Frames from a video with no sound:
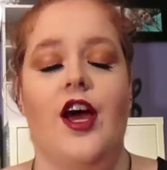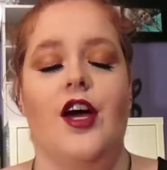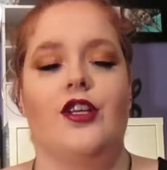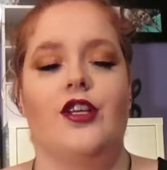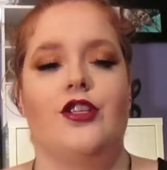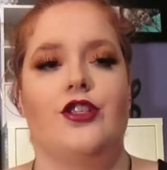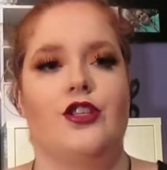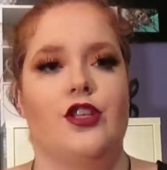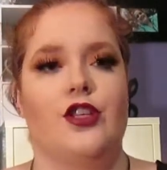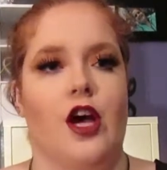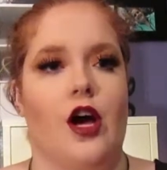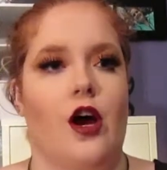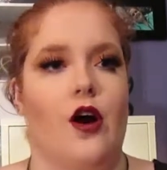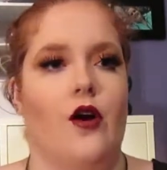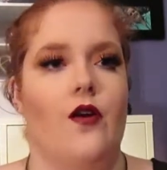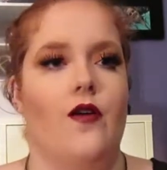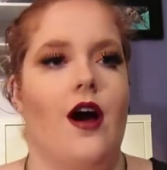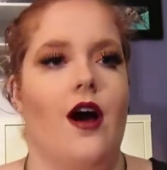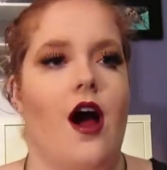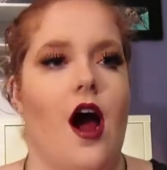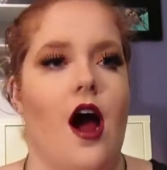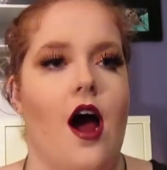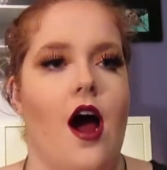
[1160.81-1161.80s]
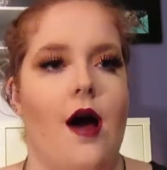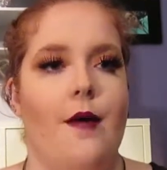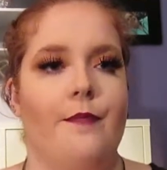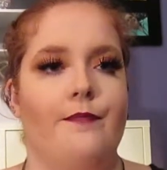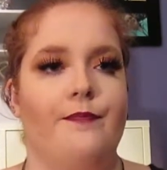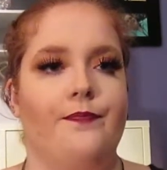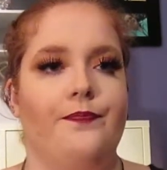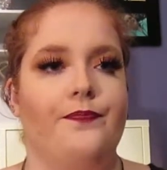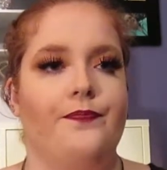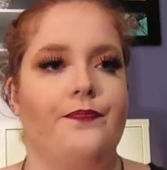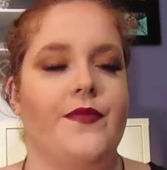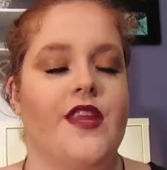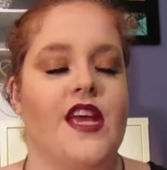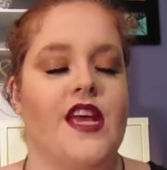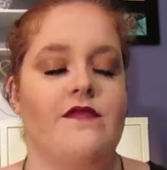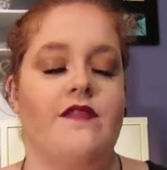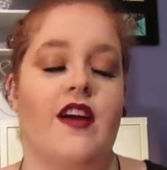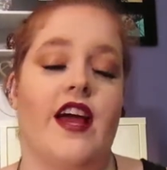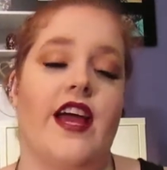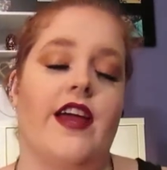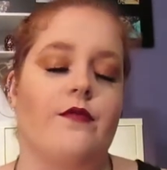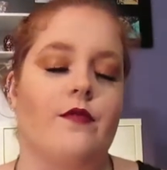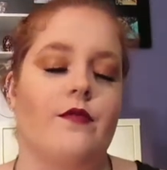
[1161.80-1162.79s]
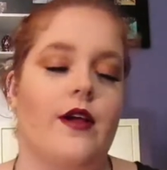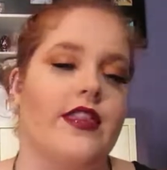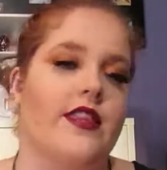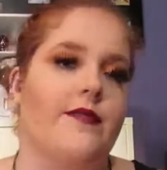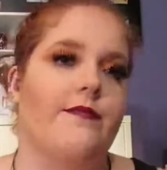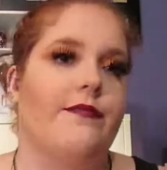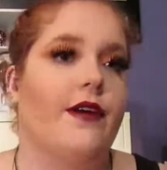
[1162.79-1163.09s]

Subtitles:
So if I had read the